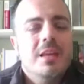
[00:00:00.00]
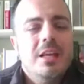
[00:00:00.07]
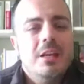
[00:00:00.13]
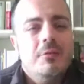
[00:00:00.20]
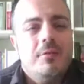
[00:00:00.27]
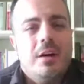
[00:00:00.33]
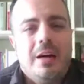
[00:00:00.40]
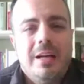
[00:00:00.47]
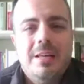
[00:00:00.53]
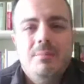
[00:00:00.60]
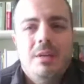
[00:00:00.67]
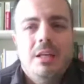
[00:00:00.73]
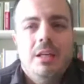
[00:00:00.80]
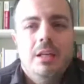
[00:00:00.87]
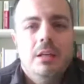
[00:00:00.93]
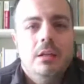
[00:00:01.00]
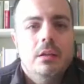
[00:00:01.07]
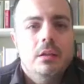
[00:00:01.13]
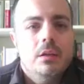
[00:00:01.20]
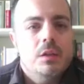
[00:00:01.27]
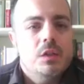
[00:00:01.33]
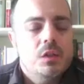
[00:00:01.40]
if I'm
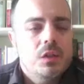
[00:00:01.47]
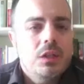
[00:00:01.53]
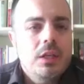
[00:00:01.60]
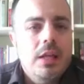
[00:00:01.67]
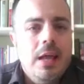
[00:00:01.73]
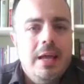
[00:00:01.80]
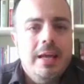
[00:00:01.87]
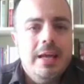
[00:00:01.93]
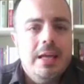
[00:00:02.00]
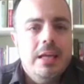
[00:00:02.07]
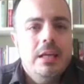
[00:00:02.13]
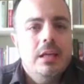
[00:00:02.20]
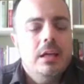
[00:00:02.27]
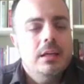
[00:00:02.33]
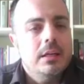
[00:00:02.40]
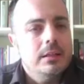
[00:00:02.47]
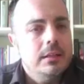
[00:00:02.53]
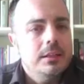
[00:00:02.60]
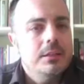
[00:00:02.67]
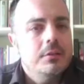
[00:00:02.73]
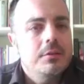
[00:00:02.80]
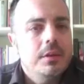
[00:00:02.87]
in city A and I'd
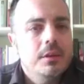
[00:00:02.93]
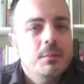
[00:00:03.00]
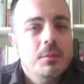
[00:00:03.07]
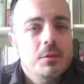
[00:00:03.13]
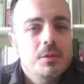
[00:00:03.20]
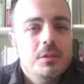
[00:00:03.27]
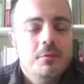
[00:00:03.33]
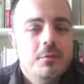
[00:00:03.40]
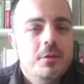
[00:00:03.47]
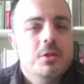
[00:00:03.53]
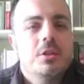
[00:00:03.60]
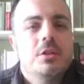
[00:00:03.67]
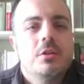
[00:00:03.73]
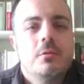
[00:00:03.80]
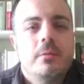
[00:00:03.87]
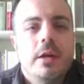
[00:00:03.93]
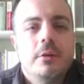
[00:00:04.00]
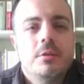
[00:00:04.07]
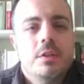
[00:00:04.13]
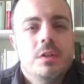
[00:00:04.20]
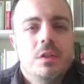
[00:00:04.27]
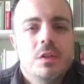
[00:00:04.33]
like to find the most efficient
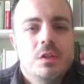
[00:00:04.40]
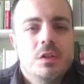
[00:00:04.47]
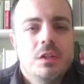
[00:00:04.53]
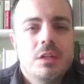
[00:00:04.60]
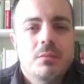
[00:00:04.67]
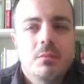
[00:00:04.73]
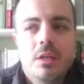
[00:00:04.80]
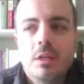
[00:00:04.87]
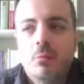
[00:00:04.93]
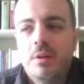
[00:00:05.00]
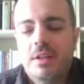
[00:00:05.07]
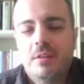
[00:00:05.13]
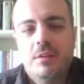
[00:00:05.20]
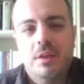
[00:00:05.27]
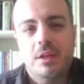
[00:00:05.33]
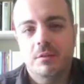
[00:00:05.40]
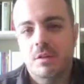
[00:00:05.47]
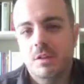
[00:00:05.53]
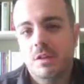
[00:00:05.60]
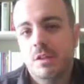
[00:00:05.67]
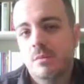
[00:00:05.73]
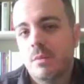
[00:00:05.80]
route to city B, we can think of
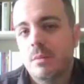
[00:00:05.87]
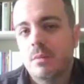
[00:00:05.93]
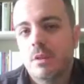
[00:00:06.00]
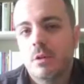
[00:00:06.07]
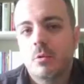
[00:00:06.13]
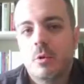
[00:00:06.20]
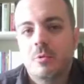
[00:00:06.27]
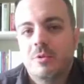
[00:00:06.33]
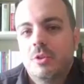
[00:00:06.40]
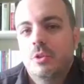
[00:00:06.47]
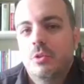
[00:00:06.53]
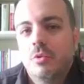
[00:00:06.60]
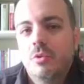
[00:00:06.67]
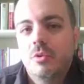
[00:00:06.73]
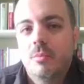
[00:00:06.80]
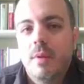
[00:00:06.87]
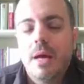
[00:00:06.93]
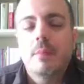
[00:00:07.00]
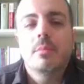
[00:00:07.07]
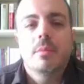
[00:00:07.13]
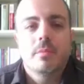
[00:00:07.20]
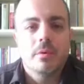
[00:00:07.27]
this as maybe the, quote, Google
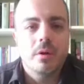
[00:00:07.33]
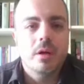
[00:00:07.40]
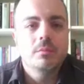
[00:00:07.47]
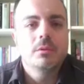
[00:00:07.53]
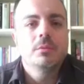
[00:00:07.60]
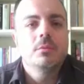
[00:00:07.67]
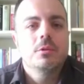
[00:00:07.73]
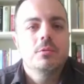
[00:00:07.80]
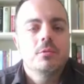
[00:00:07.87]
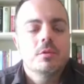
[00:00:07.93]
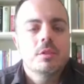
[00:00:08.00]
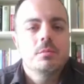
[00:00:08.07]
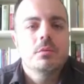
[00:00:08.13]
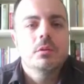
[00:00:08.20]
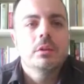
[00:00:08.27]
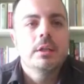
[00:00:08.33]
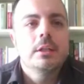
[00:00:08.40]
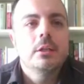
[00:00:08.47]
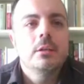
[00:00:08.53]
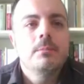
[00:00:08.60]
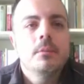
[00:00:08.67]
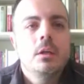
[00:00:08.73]
Map problem, which we'll explore
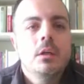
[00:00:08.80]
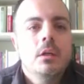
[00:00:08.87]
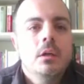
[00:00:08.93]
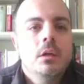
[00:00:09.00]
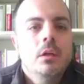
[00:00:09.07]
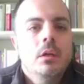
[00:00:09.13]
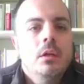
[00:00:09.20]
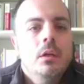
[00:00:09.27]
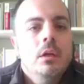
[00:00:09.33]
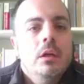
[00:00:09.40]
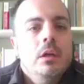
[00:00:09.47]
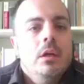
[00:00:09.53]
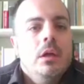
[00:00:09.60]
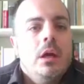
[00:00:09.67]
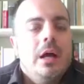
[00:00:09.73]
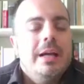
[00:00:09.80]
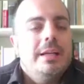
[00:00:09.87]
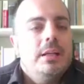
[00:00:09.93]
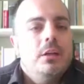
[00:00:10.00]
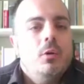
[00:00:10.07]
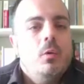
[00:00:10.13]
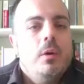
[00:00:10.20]
later. I
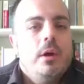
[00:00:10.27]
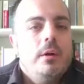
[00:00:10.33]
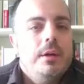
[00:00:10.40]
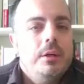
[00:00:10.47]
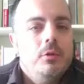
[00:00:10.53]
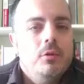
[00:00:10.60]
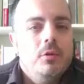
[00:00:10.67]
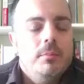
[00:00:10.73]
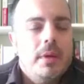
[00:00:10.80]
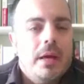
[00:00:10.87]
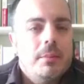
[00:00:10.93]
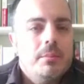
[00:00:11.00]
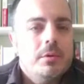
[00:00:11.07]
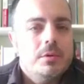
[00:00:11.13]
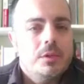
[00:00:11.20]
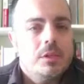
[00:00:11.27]
can query Google Map or